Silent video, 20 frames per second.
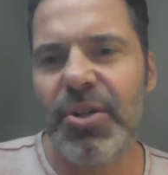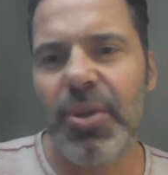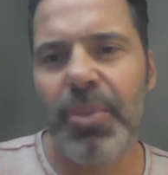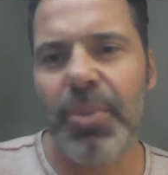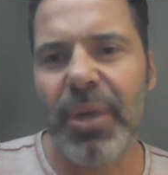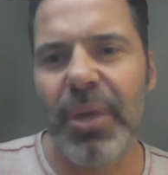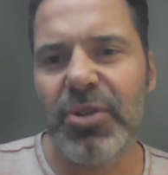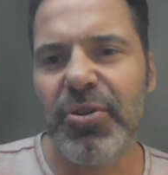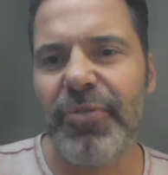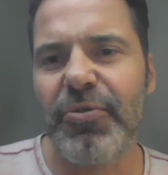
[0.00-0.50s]

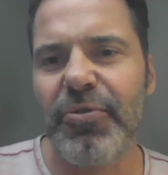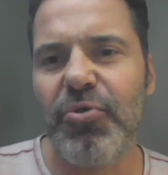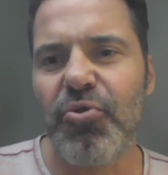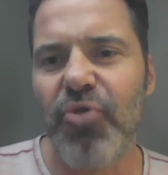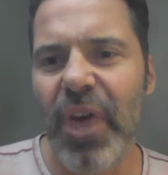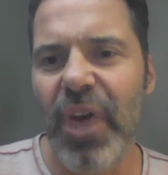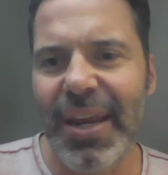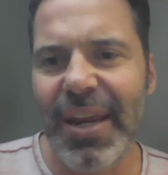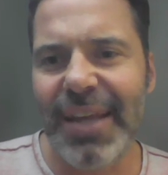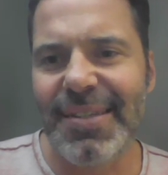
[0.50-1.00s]
bunch of
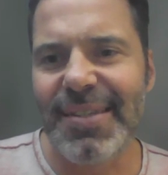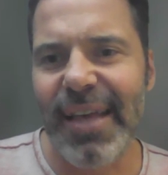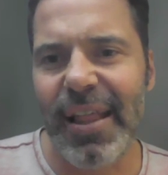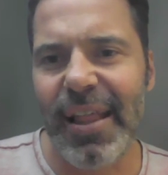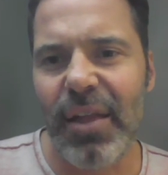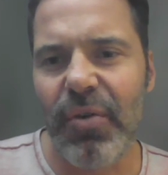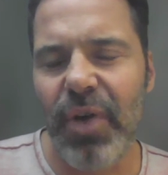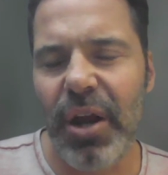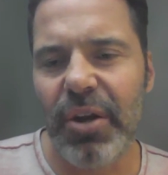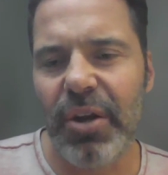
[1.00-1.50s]
great
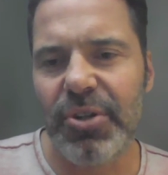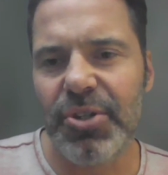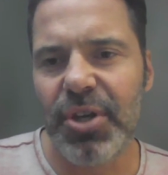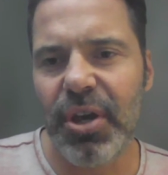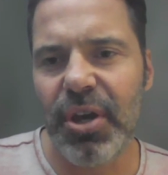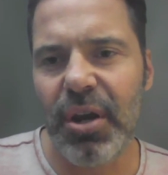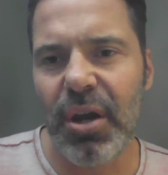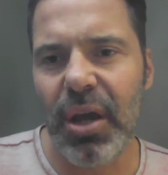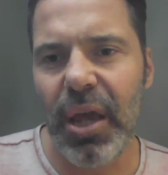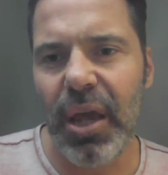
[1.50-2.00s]
accelerators
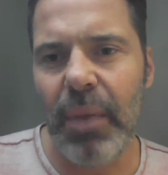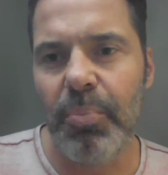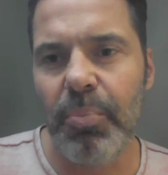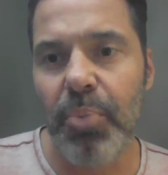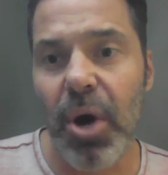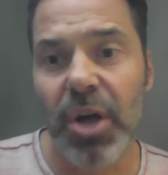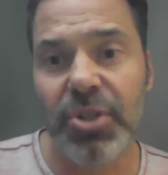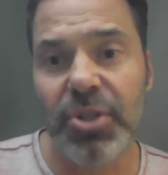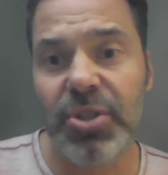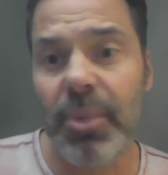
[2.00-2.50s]
here in
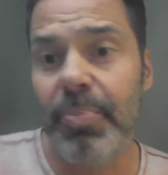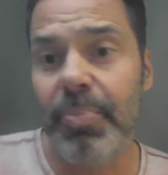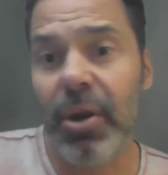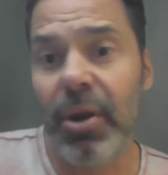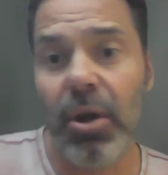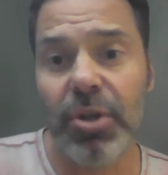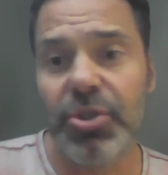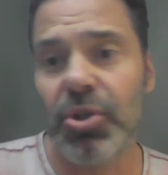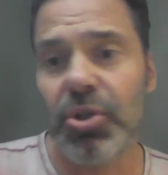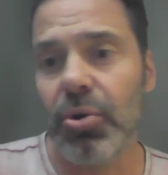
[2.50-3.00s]
Boston, but
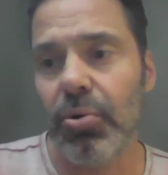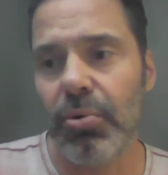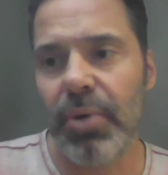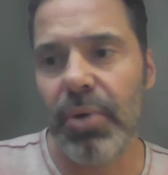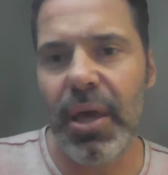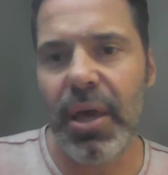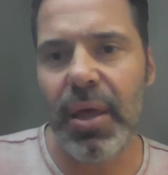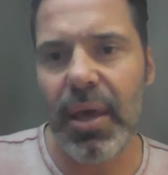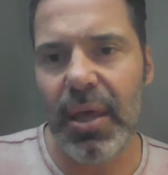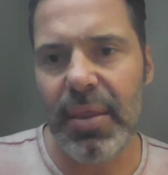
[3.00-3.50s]
also
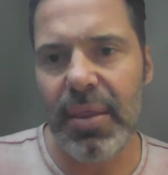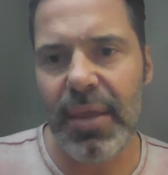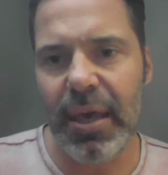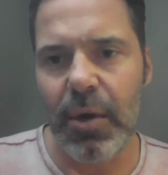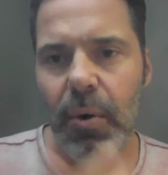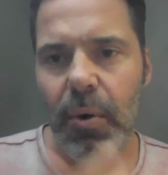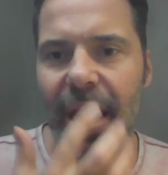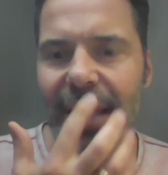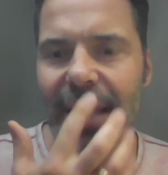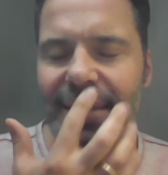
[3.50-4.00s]
in the
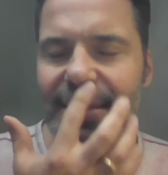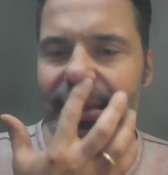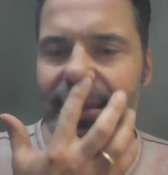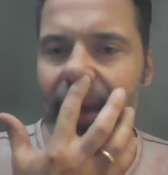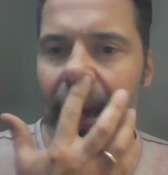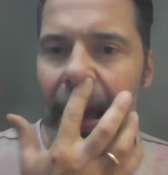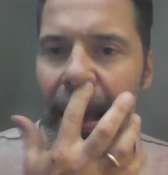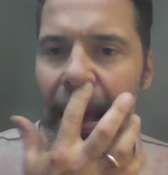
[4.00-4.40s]
US.